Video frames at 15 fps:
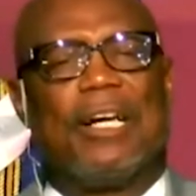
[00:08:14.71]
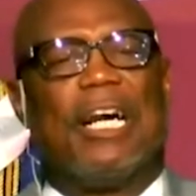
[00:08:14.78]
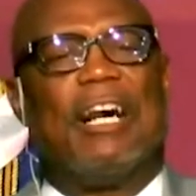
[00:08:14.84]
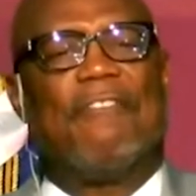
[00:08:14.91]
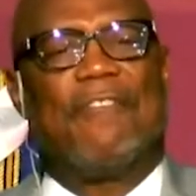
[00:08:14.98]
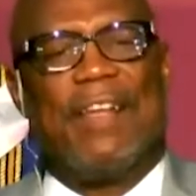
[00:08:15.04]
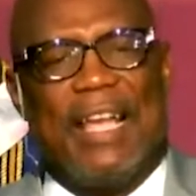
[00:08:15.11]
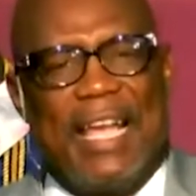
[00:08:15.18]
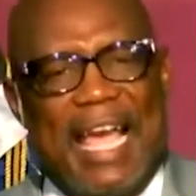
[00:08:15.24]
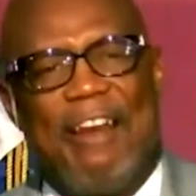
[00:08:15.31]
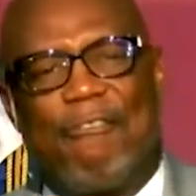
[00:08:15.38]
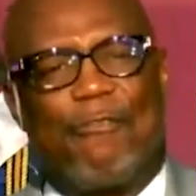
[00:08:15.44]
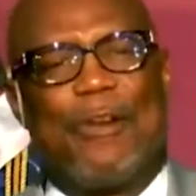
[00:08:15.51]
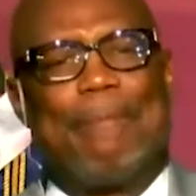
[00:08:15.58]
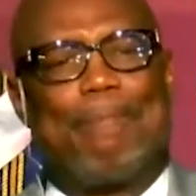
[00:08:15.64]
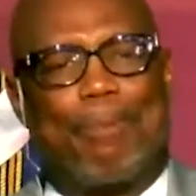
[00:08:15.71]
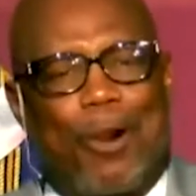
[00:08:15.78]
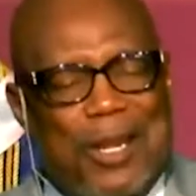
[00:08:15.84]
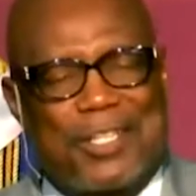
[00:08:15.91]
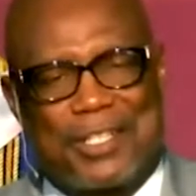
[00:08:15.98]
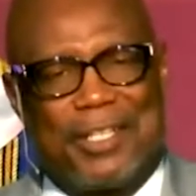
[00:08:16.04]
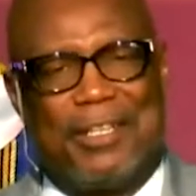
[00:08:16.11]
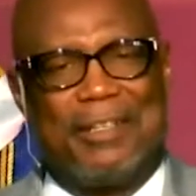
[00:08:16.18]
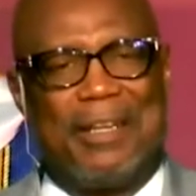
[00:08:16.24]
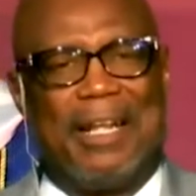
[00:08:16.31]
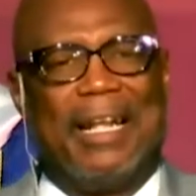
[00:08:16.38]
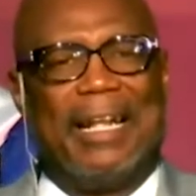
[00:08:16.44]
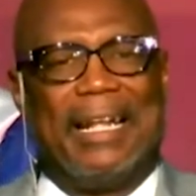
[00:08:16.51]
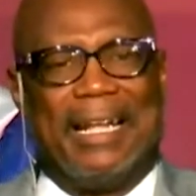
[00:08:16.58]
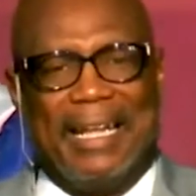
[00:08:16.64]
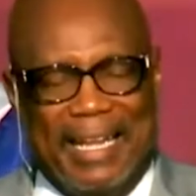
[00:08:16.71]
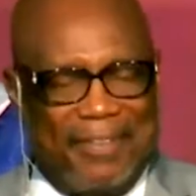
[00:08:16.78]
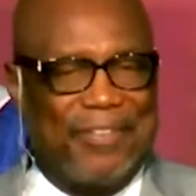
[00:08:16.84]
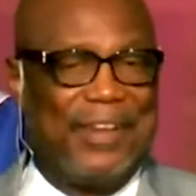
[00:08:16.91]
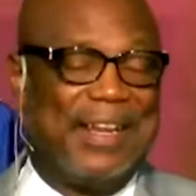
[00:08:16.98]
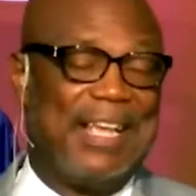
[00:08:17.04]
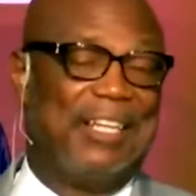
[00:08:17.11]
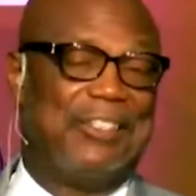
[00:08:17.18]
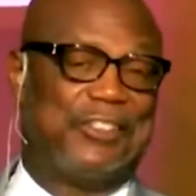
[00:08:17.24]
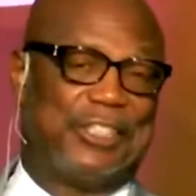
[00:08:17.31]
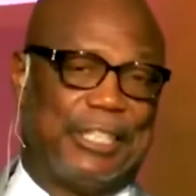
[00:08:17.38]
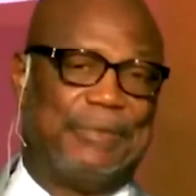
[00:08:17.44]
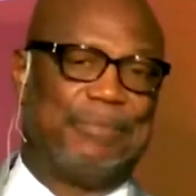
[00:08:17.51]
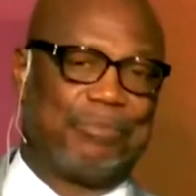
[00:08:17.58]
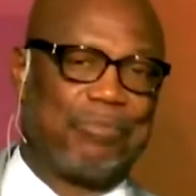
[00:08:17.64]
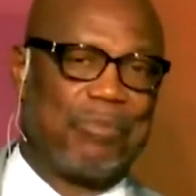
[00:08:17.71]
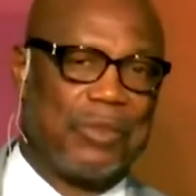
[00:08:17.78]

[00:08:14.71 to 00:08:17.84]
of every person in the nation.